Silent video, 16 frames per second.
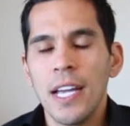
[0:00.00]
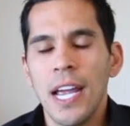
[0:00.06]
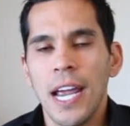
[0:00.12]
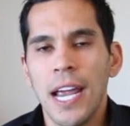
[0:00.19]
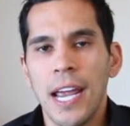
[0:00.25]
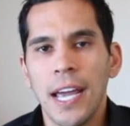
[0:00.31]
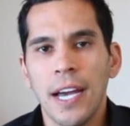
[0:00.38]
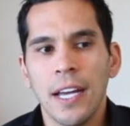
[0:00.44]

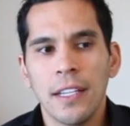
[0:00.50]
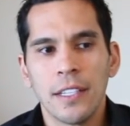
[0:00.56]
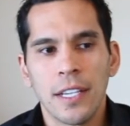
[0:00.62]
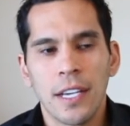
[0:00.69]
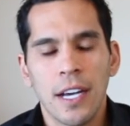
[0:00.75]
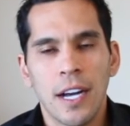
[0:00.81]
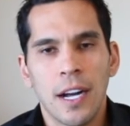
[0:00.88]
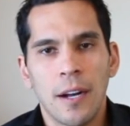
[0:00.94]
And
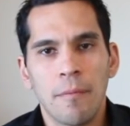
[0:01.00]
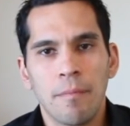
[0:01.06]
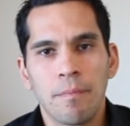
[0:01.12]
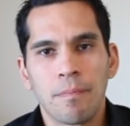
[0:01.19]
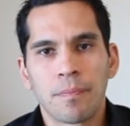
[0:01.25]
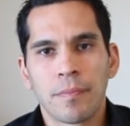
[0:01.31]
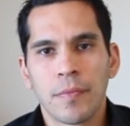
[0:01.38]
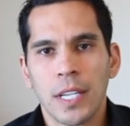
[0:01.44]

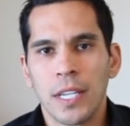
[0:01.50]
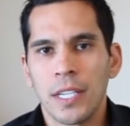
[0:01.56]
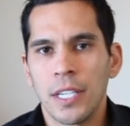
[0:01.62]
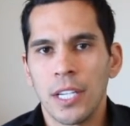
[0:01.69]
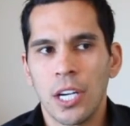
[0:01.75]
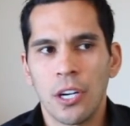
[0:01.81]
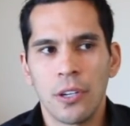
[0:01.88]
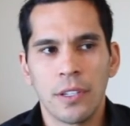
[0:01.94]

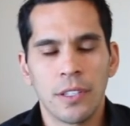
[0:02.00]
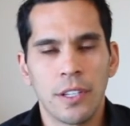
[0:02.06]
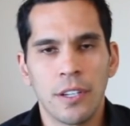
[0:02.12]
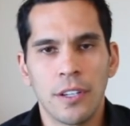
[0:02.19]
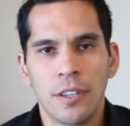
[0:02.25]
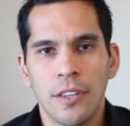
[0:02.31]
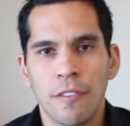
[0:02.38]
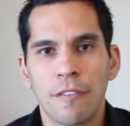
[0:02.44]

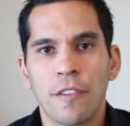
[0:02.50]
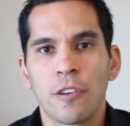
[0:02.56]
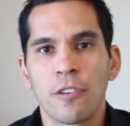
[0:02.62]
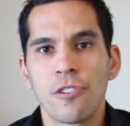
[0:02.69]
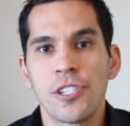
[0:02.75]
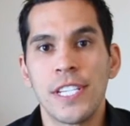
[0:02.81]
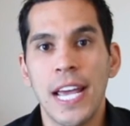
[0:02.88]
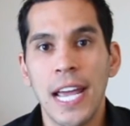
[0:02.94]
the
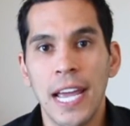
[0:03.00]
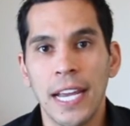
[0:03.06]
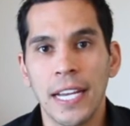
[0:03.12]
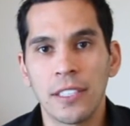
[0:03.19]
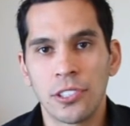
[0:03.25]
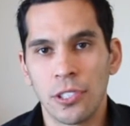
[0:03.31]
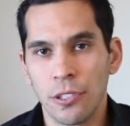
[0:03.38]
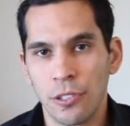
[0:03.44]
first
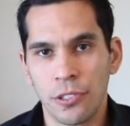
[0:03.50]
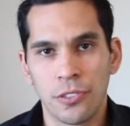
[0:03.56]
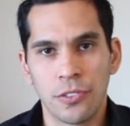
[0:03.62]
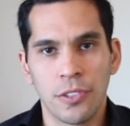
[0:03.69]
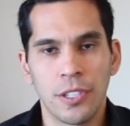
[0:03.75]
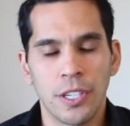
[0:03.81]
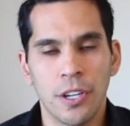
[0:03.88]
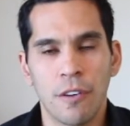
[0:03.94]
day, so there's
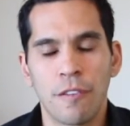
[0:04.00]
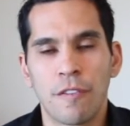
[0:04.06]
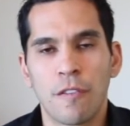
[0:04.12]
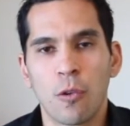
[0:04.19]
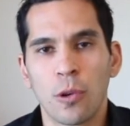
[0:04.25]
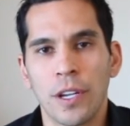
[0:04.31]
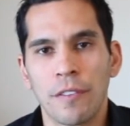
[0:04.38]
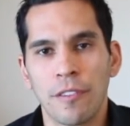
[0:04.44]

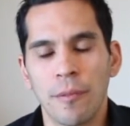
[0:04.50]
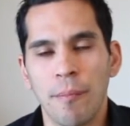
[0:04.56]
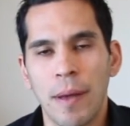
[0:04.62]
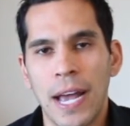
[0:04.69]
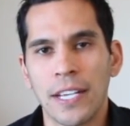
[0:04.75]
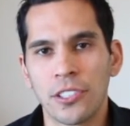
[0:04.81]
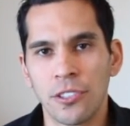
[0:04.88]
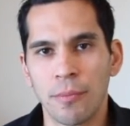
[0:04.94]
4 different
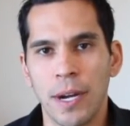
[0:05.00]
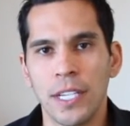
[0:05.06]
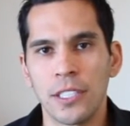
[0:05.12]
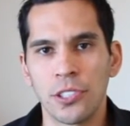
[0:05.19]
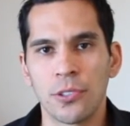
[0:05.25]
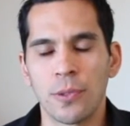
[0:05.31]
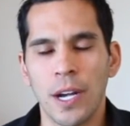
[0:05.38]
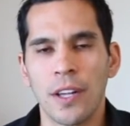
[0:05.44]

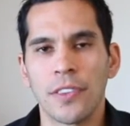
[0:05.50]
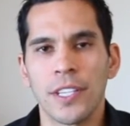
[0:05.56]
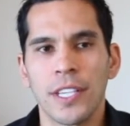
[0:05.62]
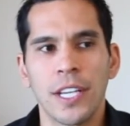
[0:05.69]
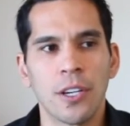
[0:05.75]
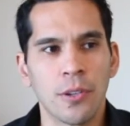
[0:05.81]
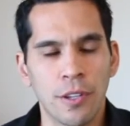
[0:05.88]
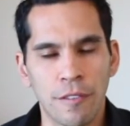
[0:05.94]
masterminds throughout the
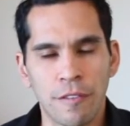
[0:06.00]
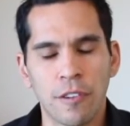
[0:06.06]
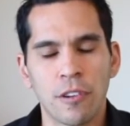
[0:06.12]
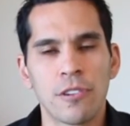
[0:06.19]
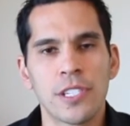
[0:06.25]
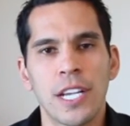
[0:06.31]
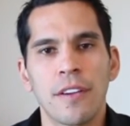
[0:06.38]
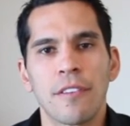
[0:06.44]
year, and the
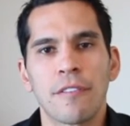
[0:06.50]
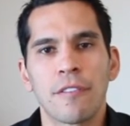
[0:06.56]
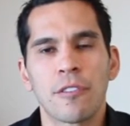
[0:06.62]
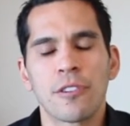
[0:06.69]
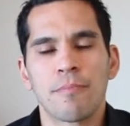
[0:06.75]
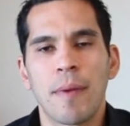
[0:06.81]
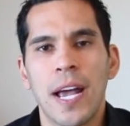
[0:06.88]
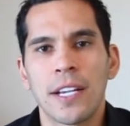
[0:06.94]
first day of the
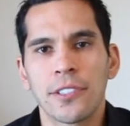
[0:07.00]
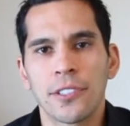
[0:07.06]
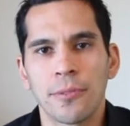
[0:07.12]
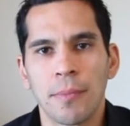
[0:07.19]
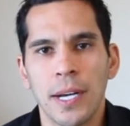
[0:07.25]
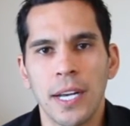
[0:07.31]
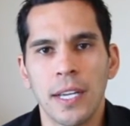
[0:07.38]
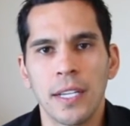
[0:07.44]
first
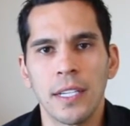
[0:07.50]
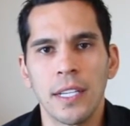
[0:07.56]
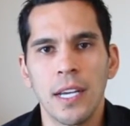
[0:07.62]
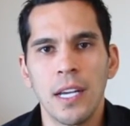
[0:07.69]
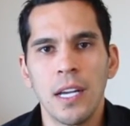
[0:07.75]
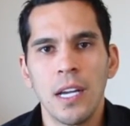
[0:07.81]
mastermind,